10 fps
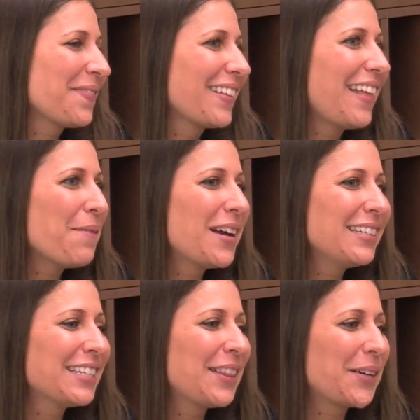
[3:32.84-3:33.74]
Then
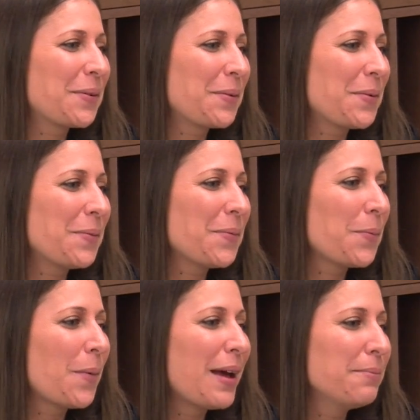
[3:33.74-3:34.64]
went to the
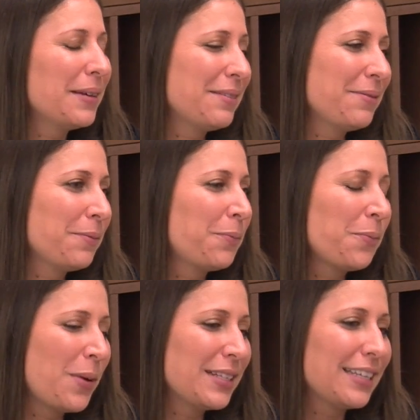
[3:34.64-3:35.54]
part of
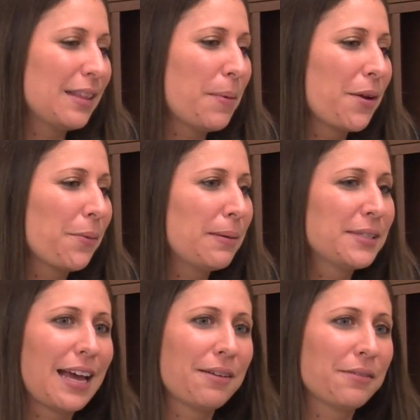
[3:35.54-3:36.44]
the
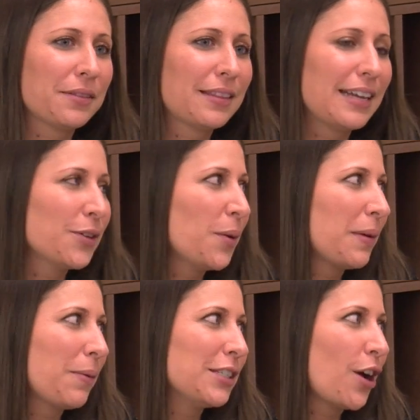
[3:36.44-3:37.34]
website that told
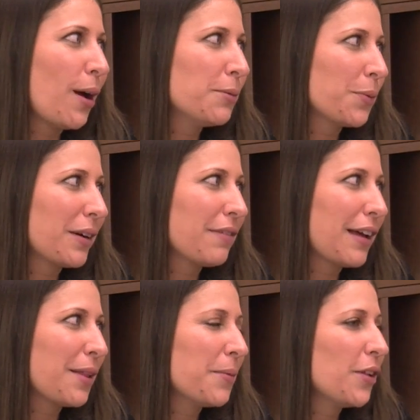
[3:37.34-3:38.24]
me what jobs were
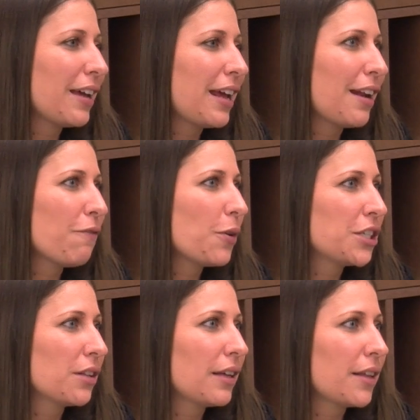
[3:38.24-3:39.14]
available, and
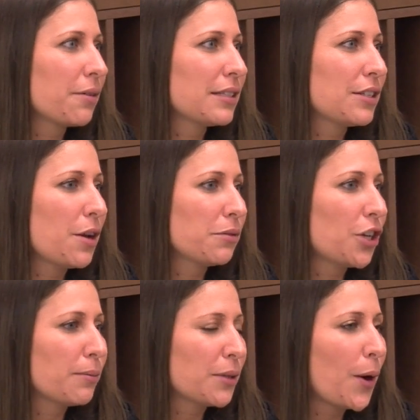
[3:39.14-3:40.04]
unfortunately there was no
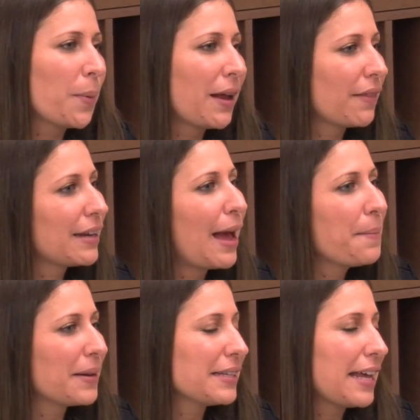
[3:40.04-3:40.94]
jobs open at the
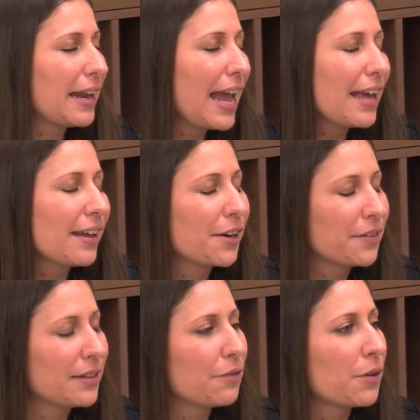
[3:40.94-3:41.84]
time, but it said, hey, here are
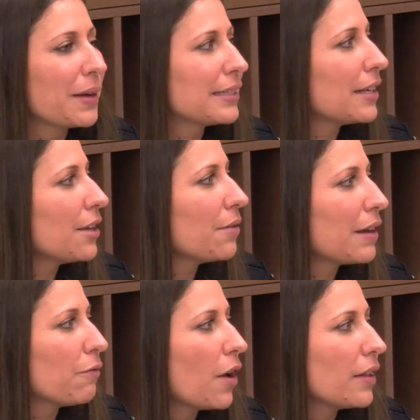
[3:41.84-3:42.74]
the different ways that you
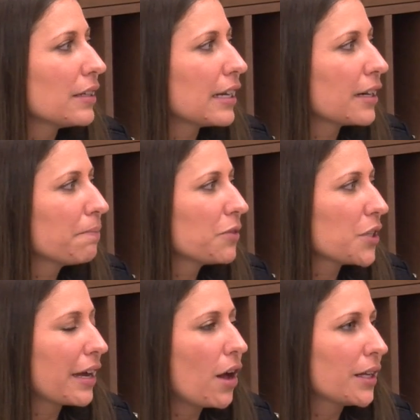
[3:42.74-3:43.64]
can volunteer. So
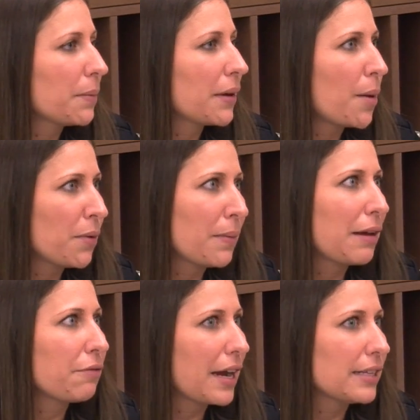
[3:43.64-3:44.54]
I called up a couple of
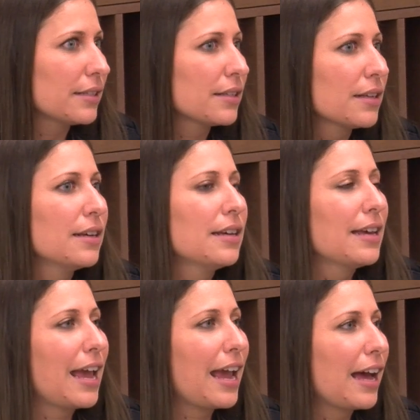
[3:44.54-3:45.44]
my friends
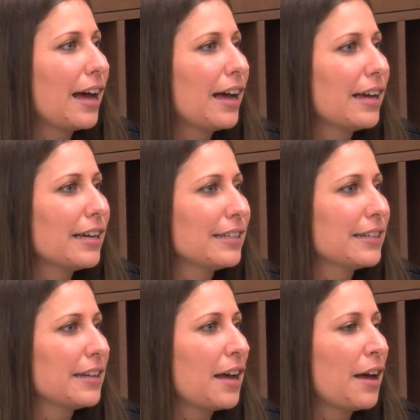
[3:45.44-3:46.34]
and